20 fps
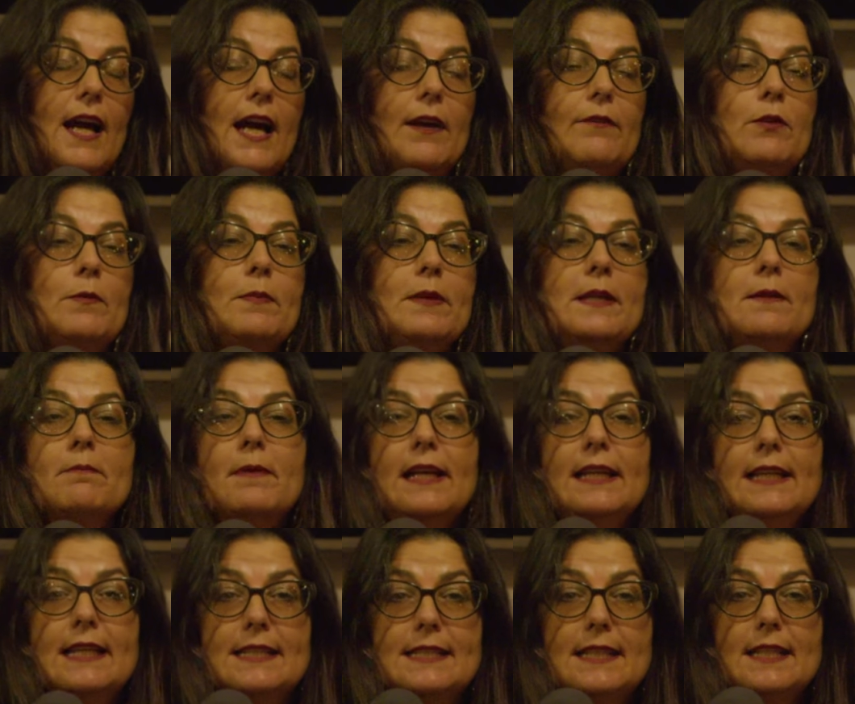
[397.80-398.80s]
I repeat my
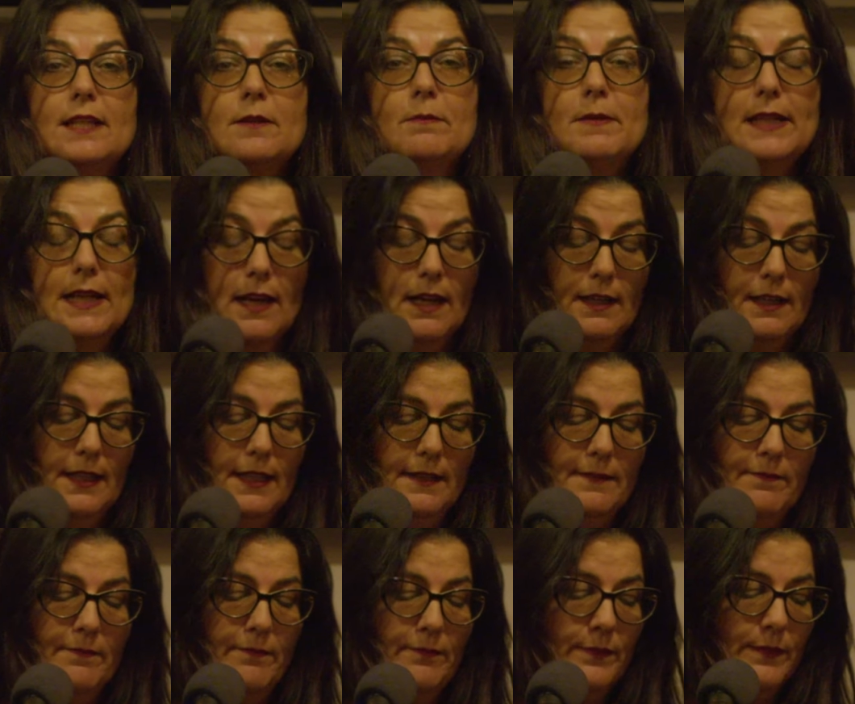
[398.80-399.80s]
lesson in
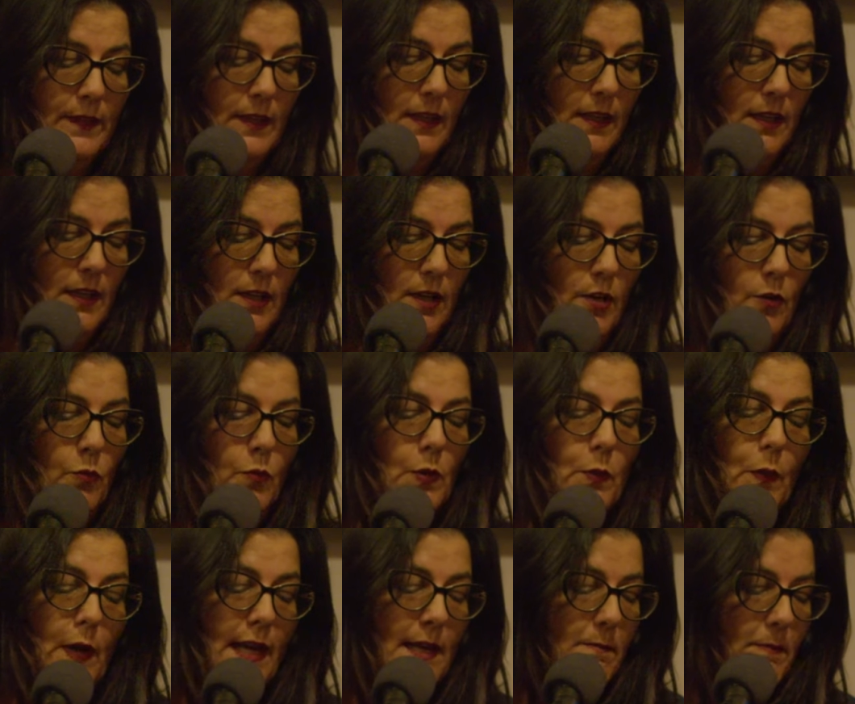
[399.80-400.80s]
Mayanga. We
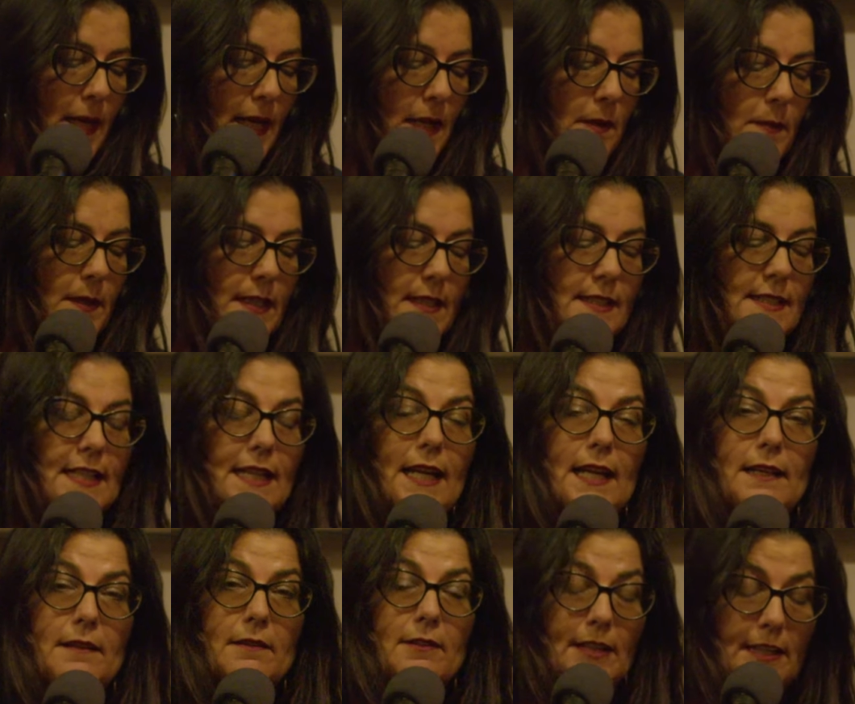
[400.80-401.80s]
weigh babies and
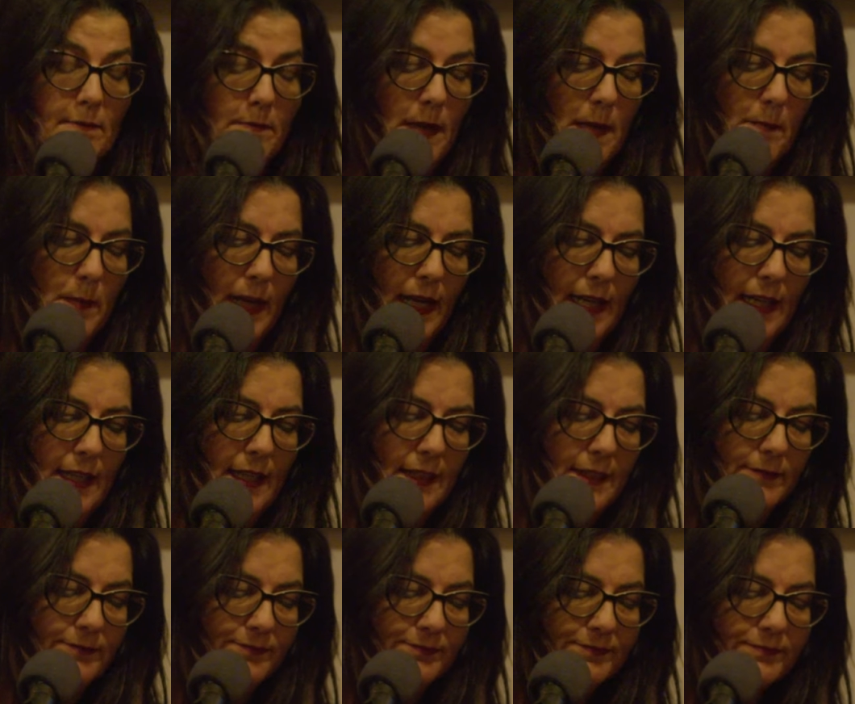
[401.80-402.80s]
I get my bike.
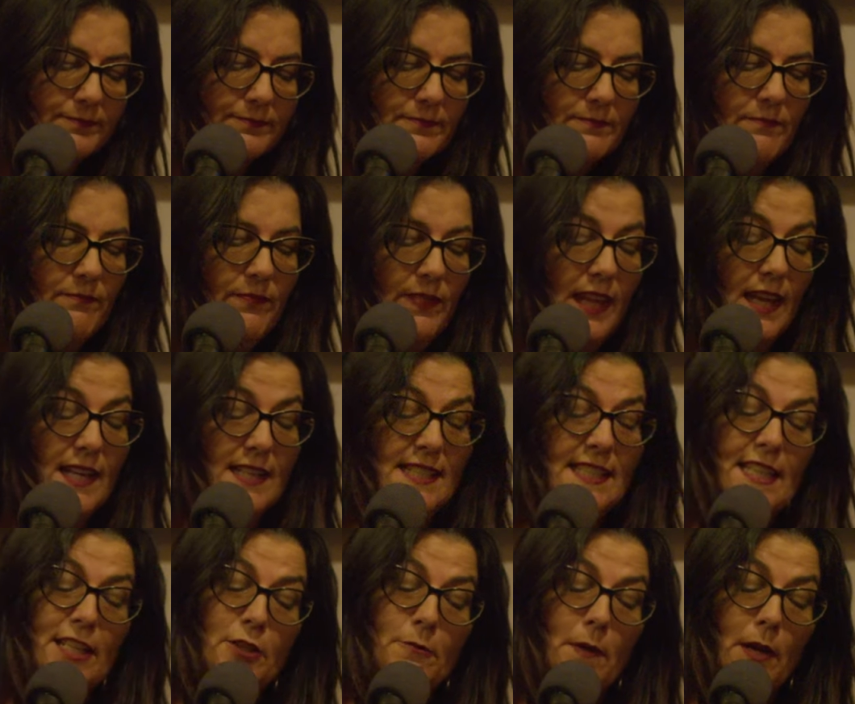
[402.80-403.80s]
I
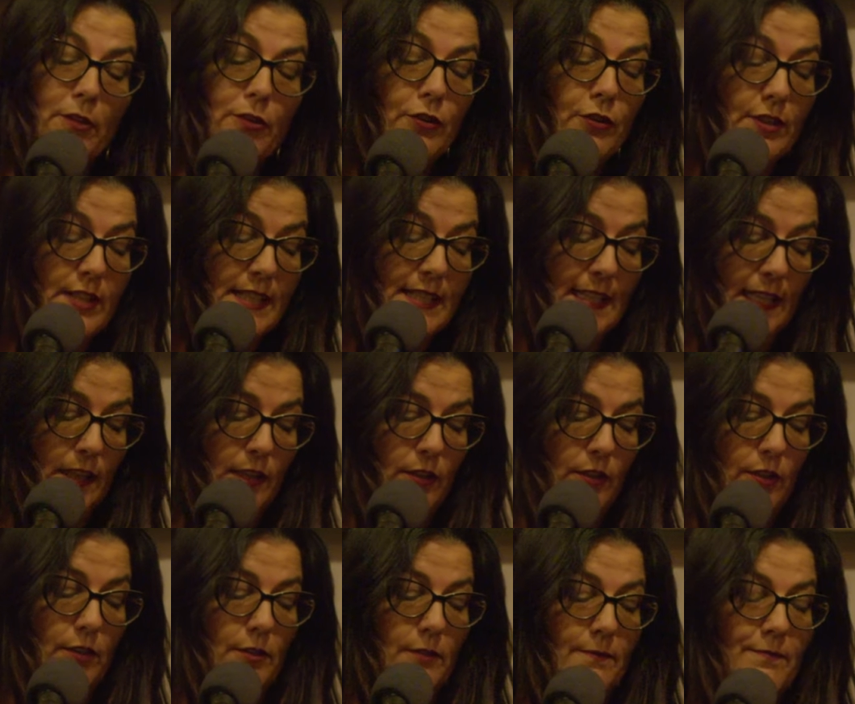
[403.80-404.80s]
see the mother of the sick
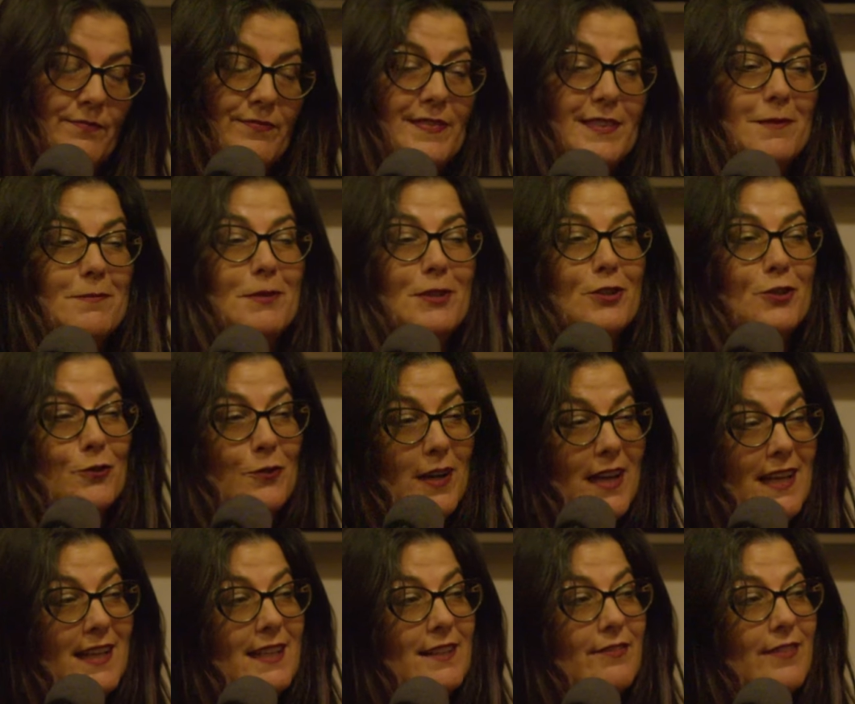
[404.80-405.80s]
girl. It'd be
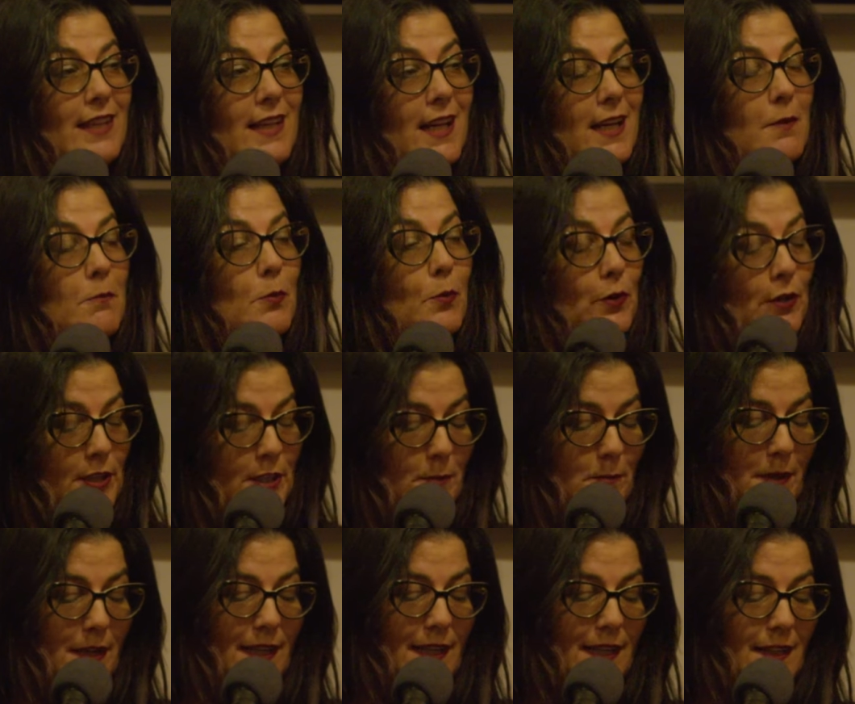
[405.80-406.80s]
great if they got a
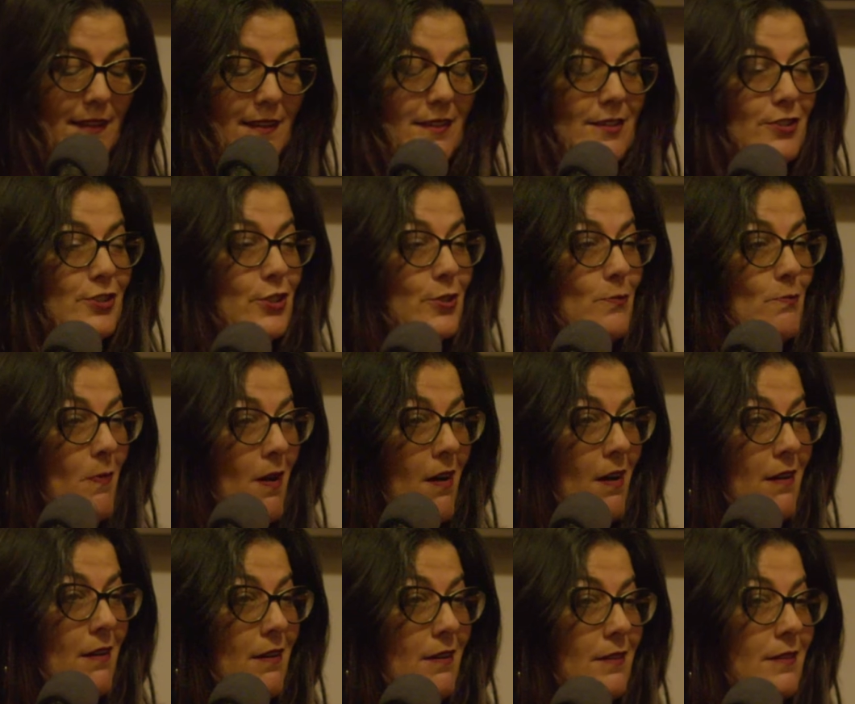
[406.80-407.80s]
porcupine. They're
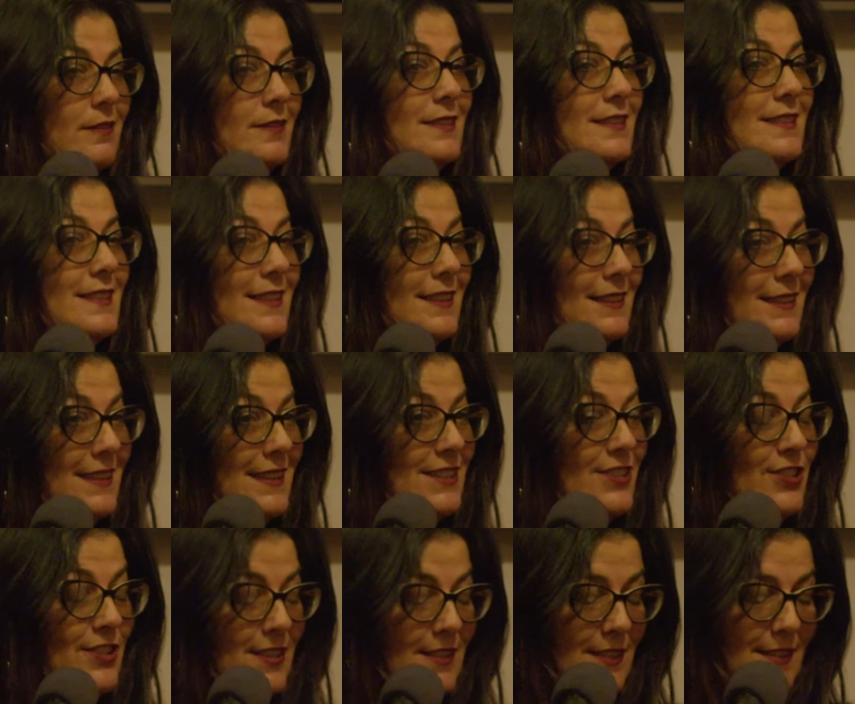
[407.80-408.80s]
small,
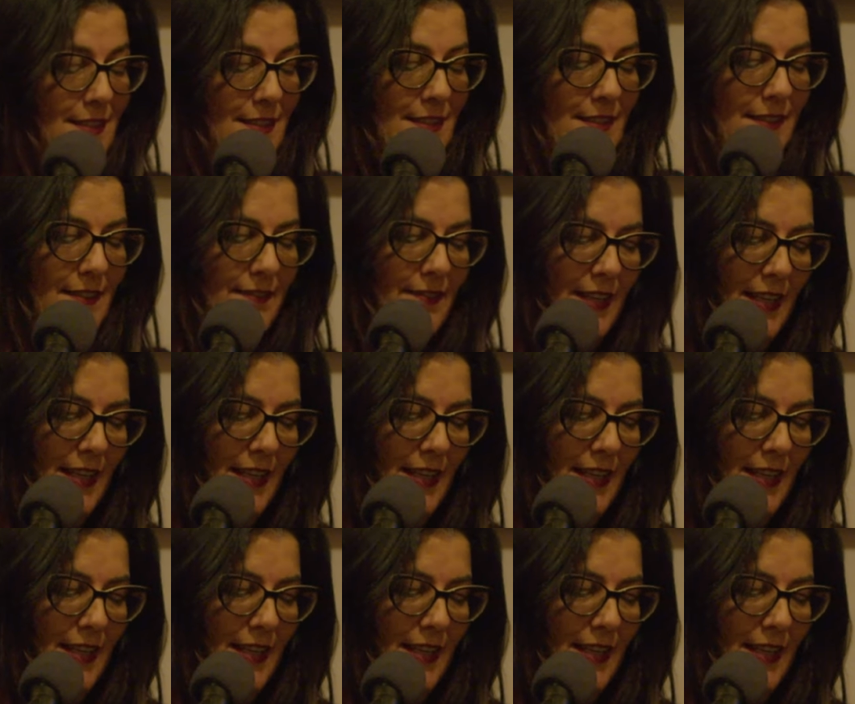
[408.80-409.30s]
delicious.